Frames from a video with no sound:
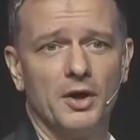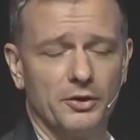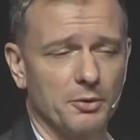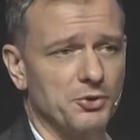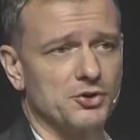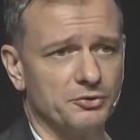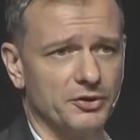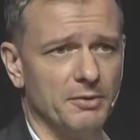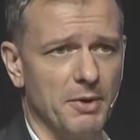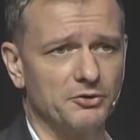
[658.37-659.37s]
that are
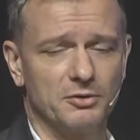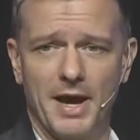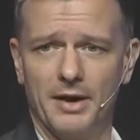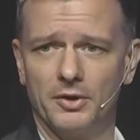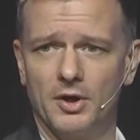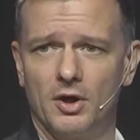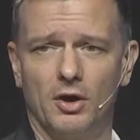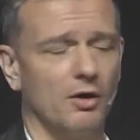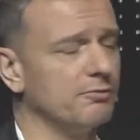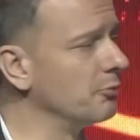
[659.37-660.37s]
producing the most amount of